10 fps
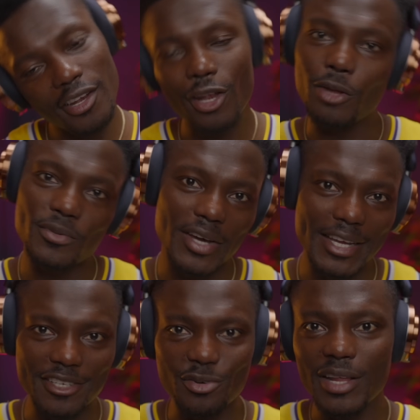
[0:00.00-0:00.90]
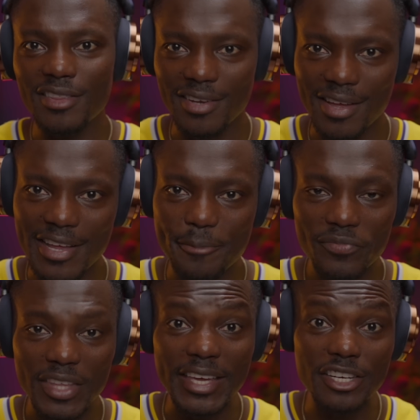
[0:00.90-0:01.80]
lopsided or anything like that.
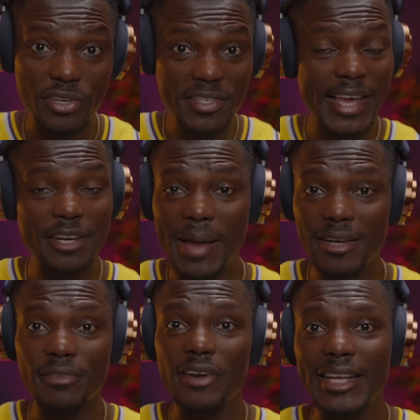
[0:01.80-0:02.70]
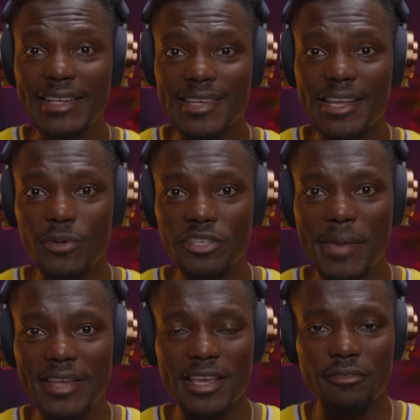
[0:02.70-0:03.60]
You can adjust the headband very easily, which
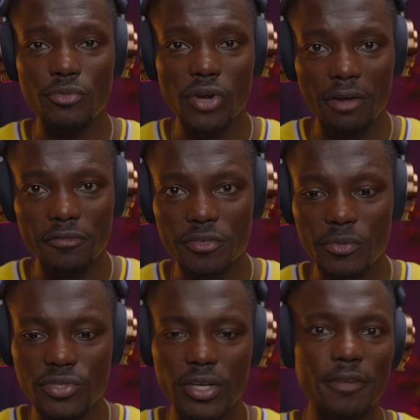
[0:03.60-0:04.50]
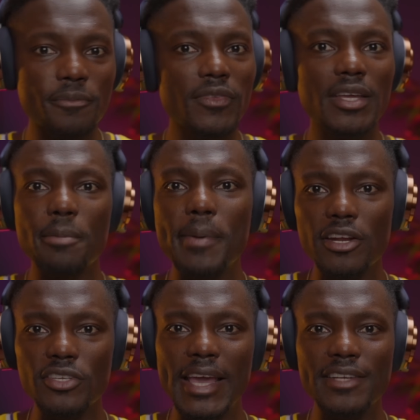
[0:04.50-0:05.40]
makes it even more comfortable. So
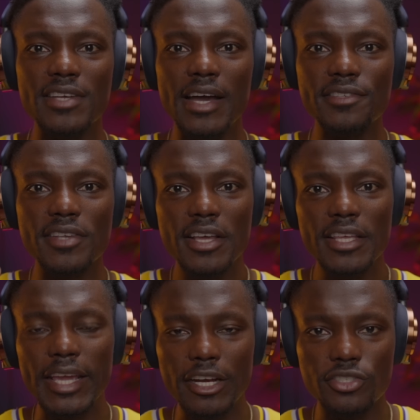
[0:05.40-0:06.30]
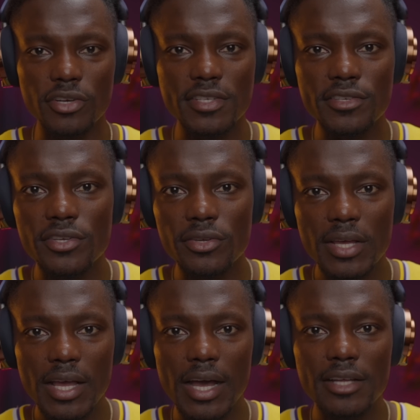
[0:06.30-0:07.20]
depending on your head size, you can adjust it to,
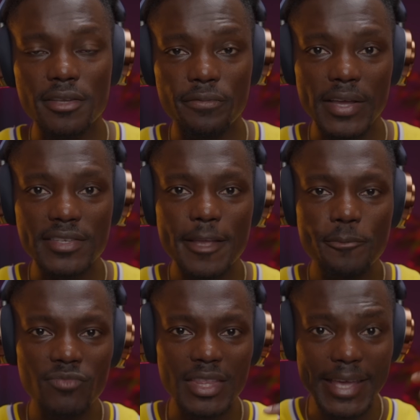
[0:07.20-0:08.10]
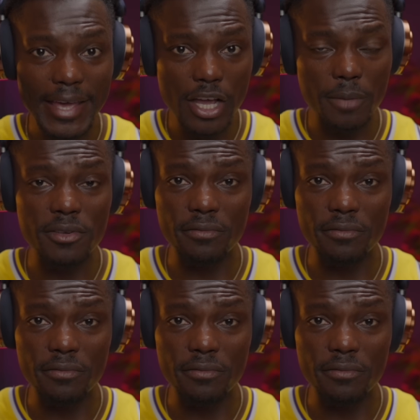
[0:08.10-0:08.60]
uh, to fit. The ear cups are